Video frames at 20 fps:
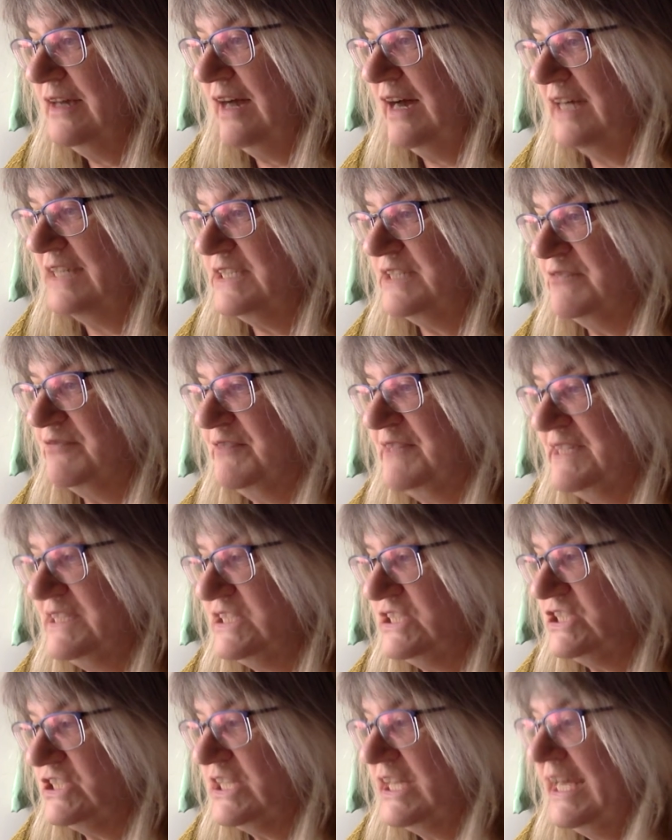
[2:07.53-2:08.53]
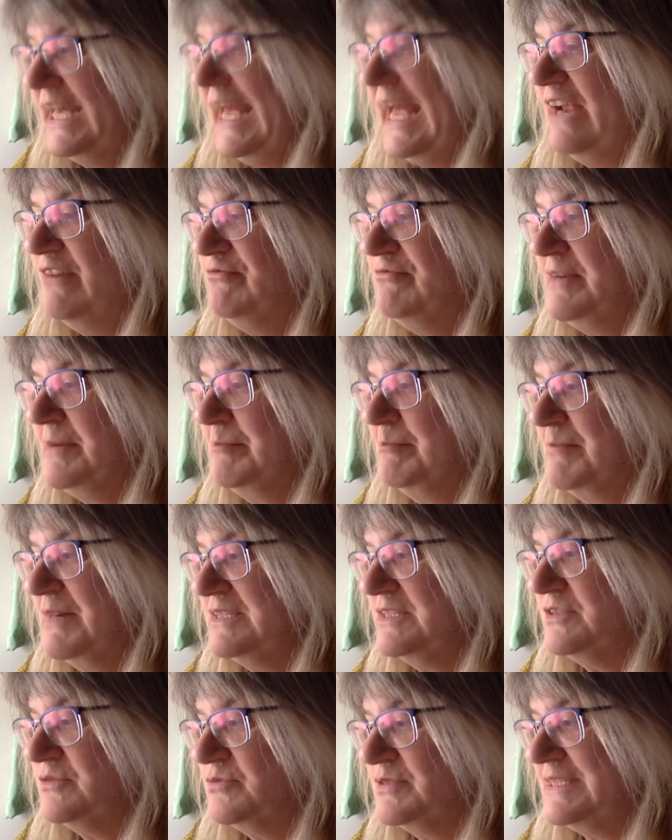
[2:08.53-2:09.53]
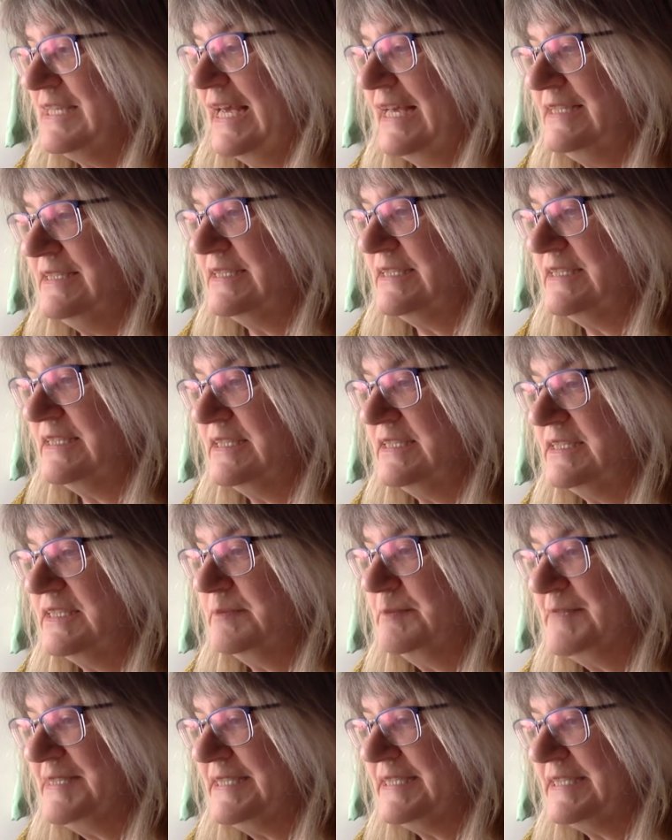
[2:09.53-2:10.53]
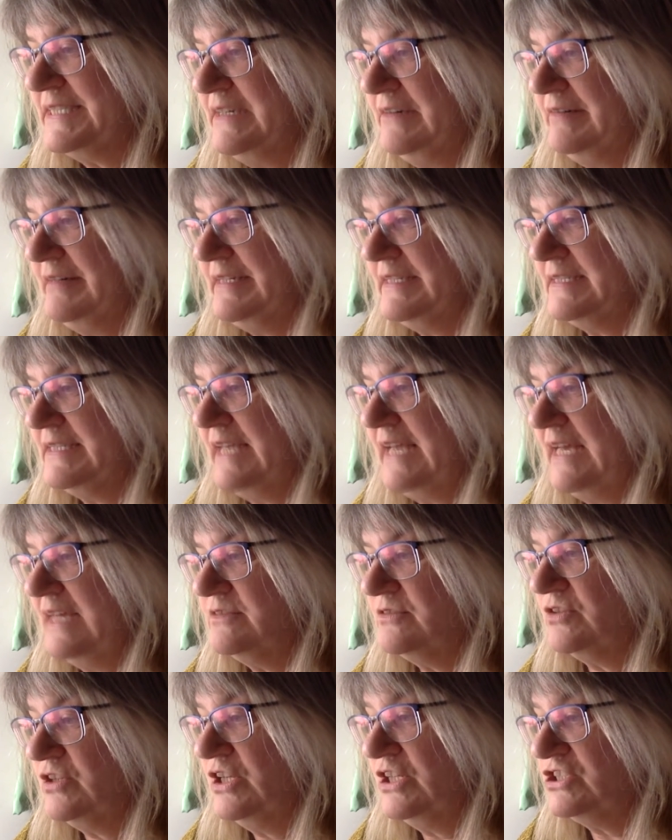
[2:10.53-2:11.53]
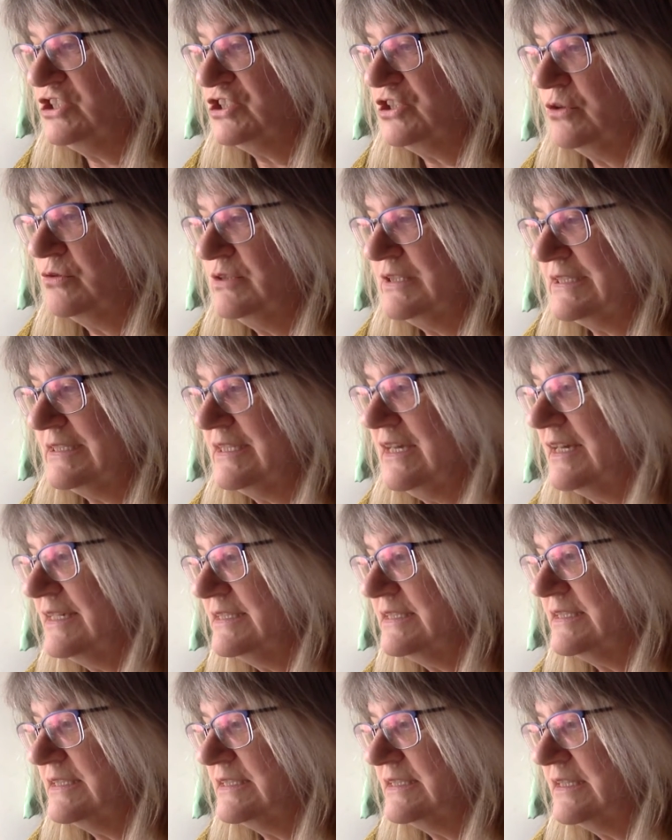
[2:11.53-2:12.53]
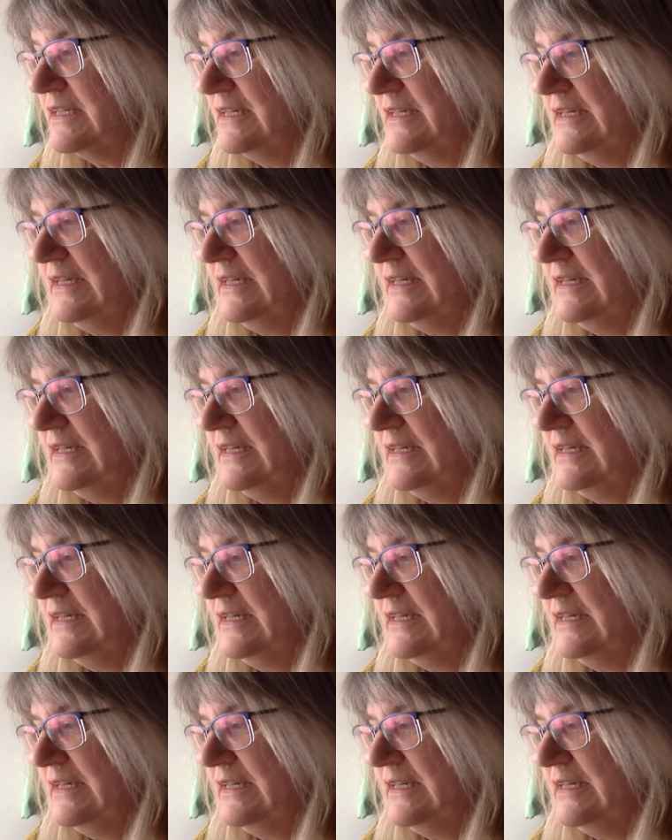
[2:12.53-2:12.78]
Ida flinched, every muscle tensed as the mysterious hand on her shoulder tightened.